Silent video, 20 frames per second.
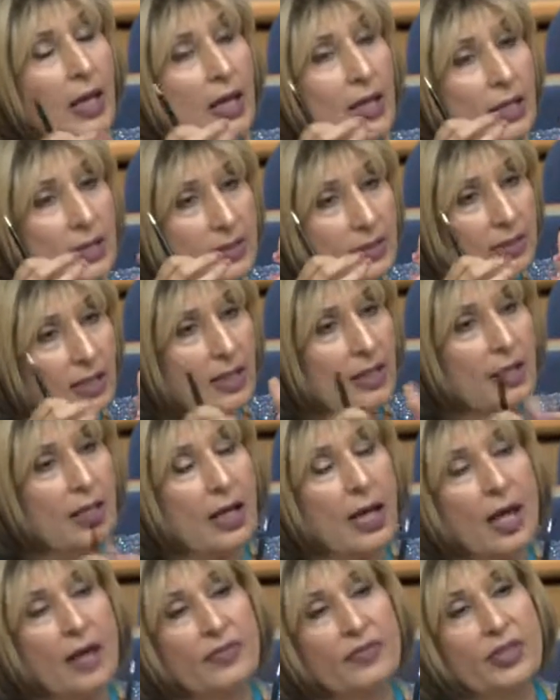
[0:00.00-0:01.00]
Is still
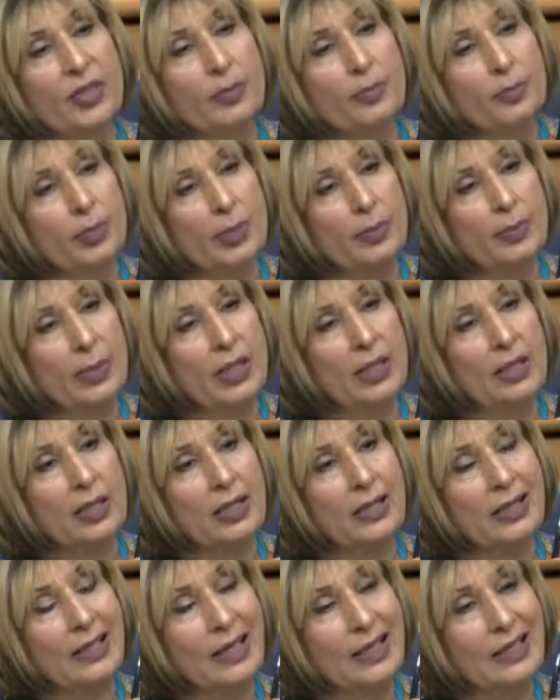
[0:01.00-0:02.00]
Afghan people
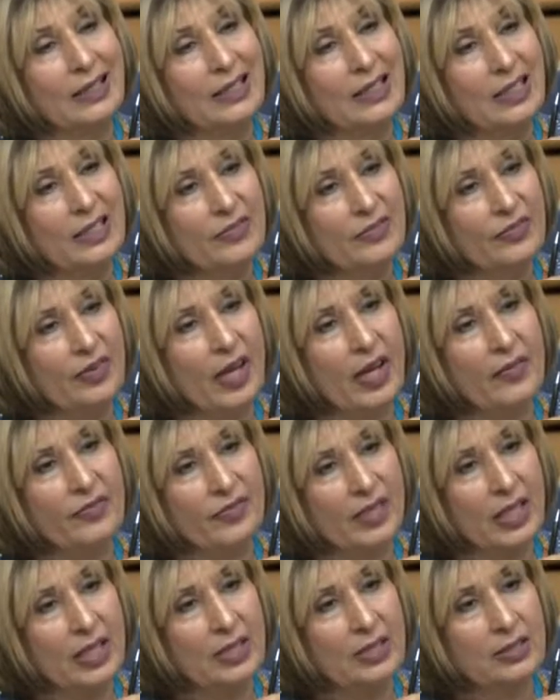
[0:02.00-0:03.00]
can leave
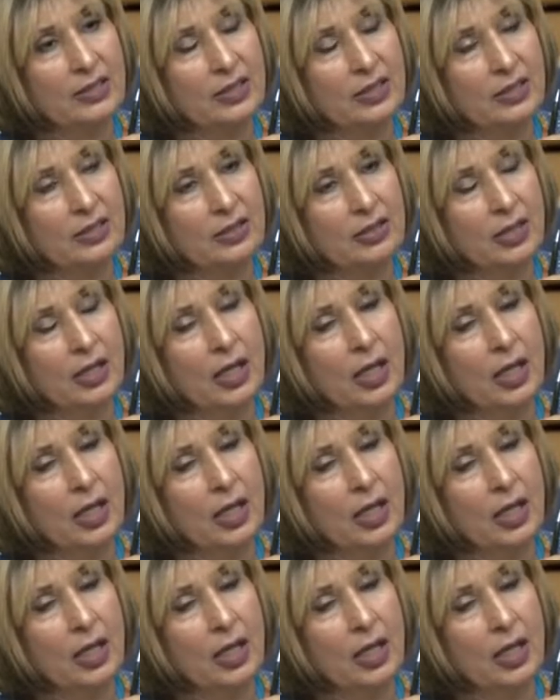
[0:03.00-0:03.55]
Afghanistan?